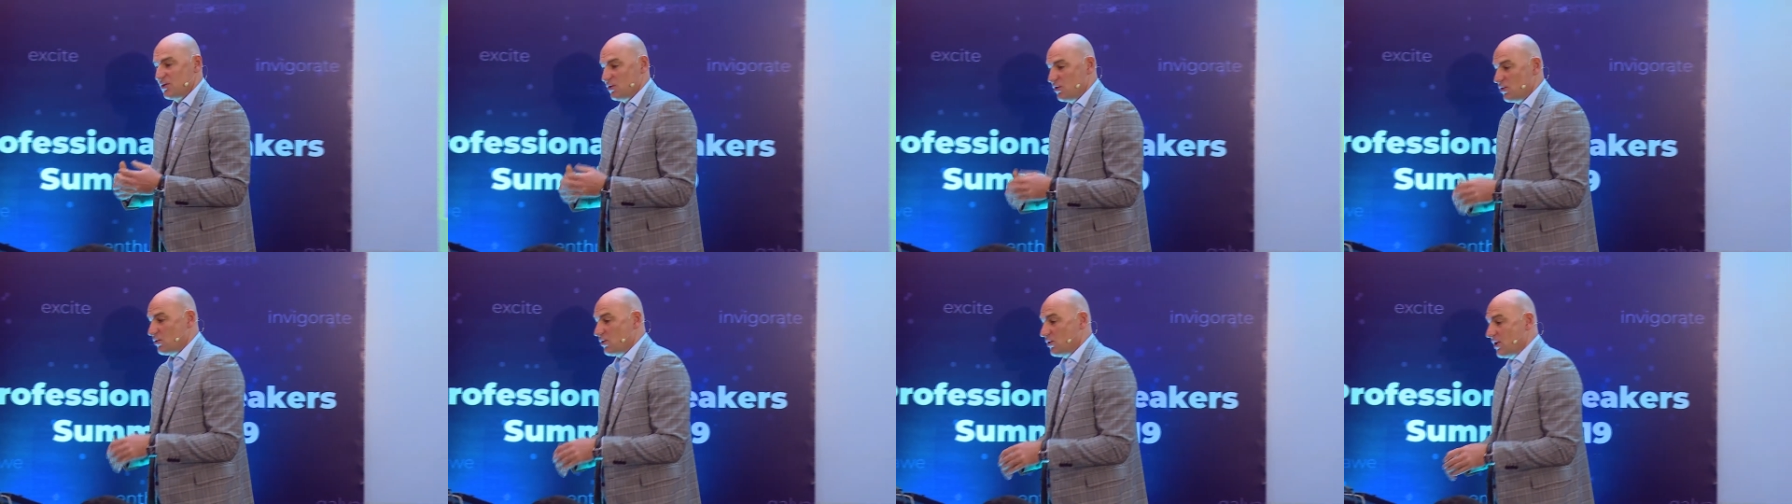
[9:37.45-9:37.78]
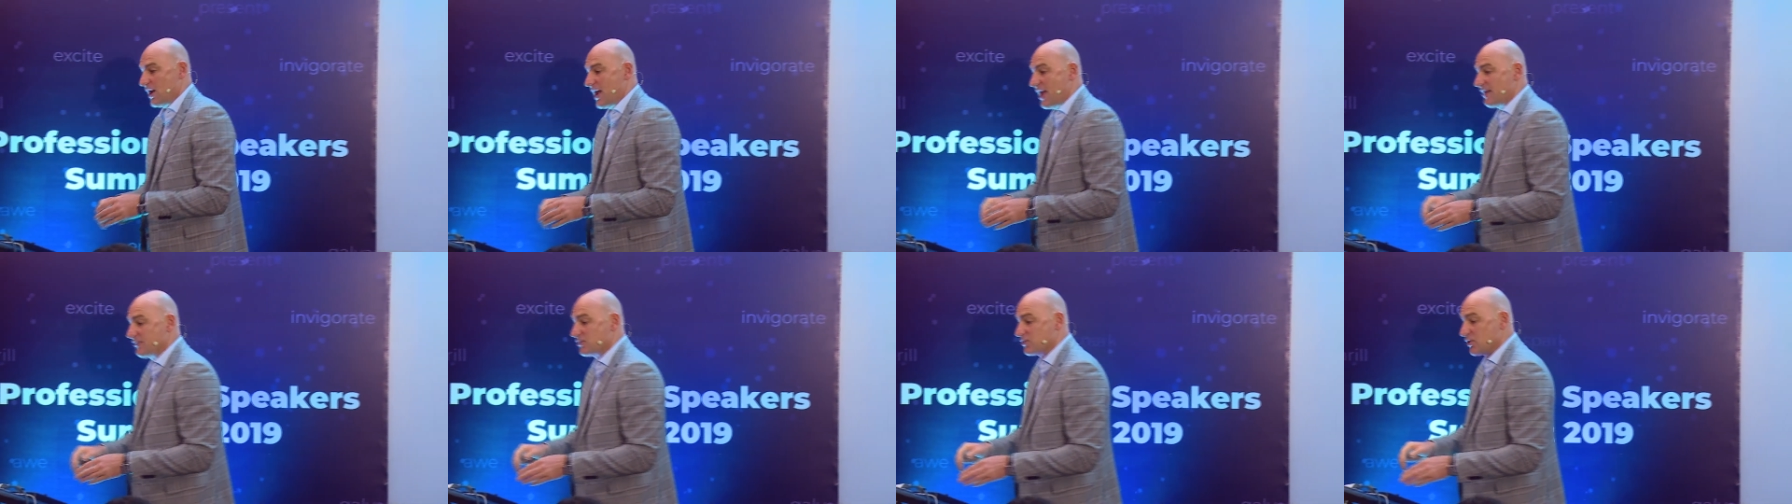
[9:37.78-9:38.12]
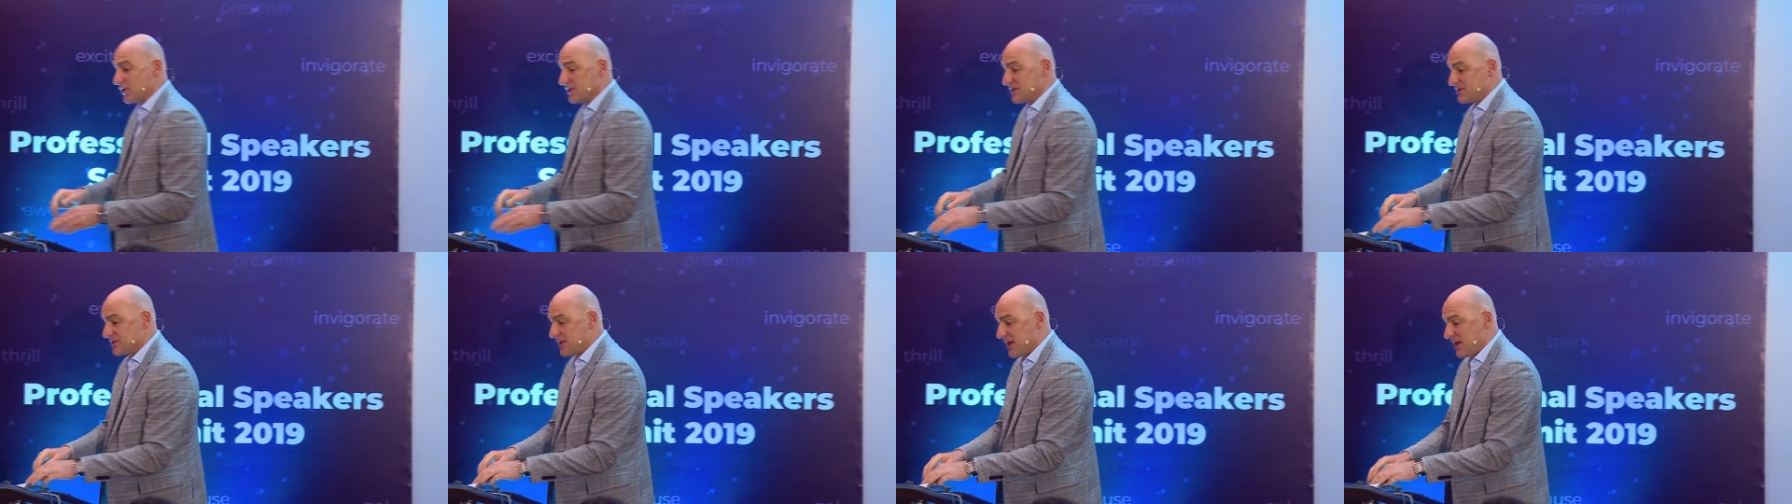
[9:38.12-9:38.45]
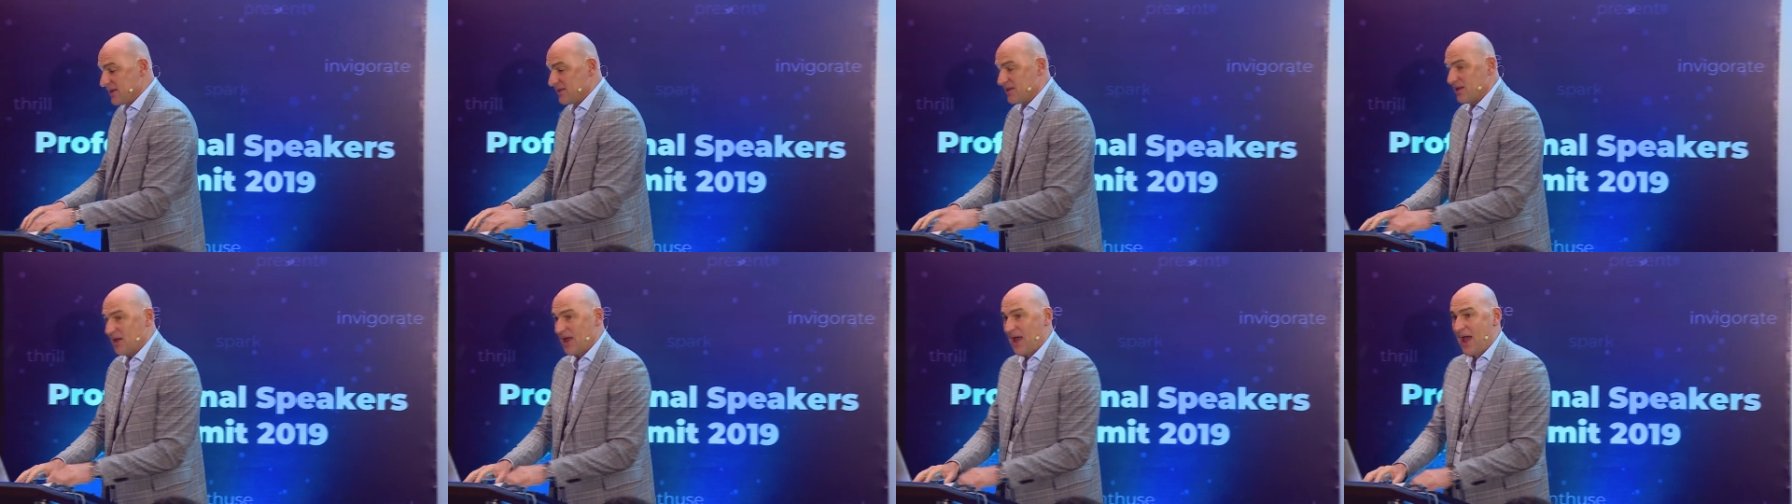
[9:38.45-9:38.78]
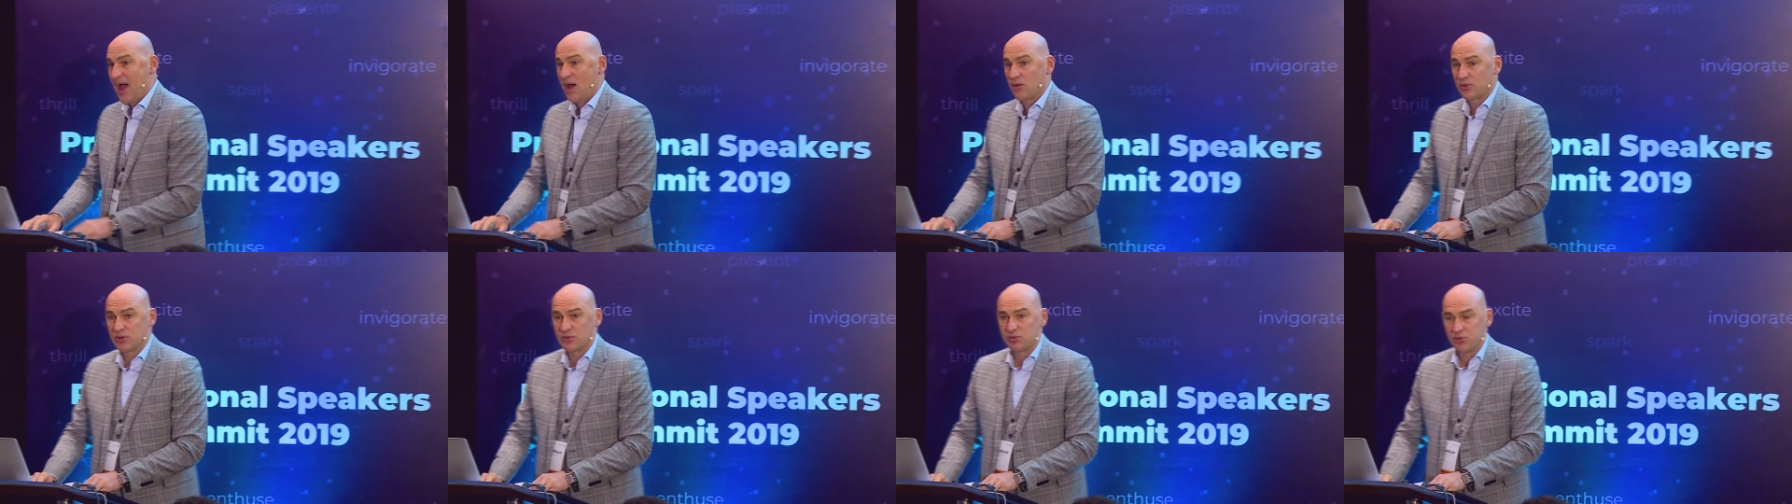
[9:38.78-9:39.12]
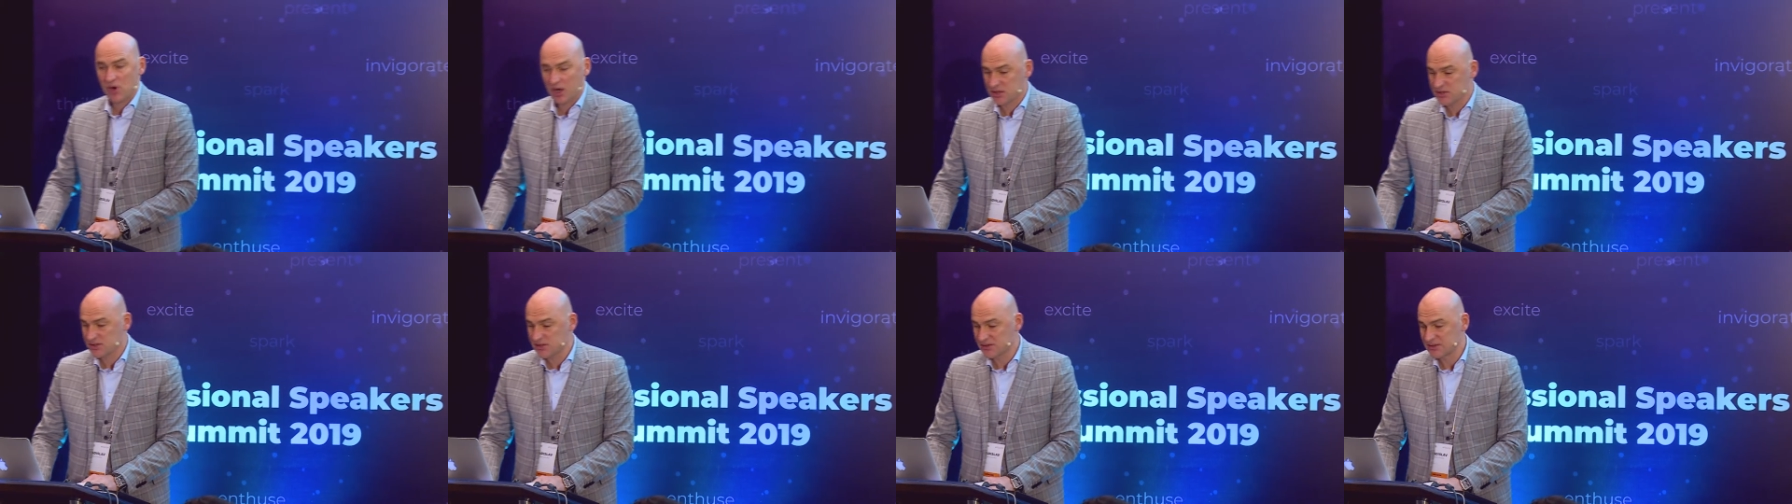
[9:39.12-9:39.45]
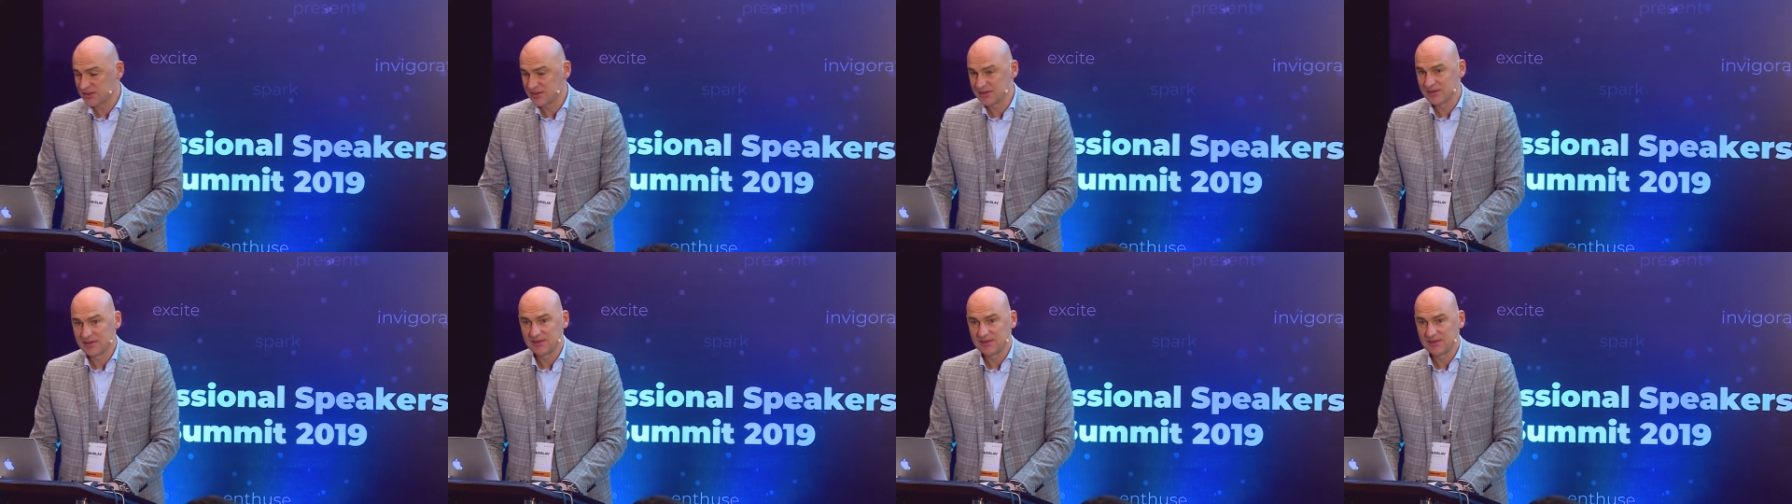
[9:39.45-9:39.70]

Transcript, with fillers: You have to understand how it works.